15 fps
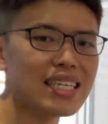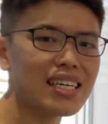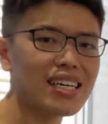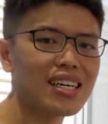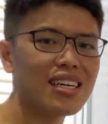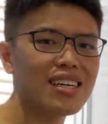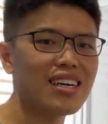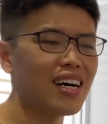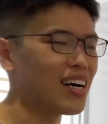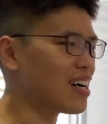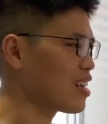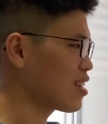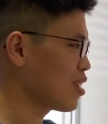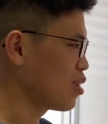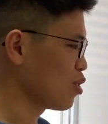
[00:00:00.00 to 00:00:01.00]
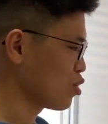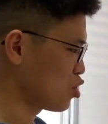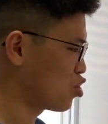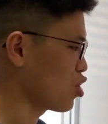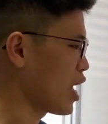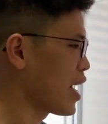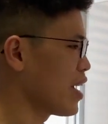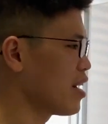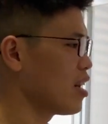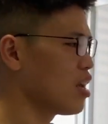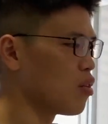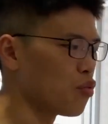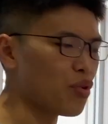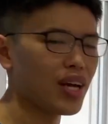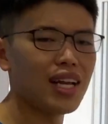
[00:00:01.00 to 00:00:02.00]
uh, clothes dryer. It
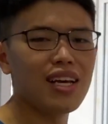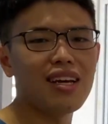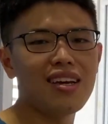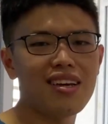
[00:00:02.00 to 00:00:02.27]
really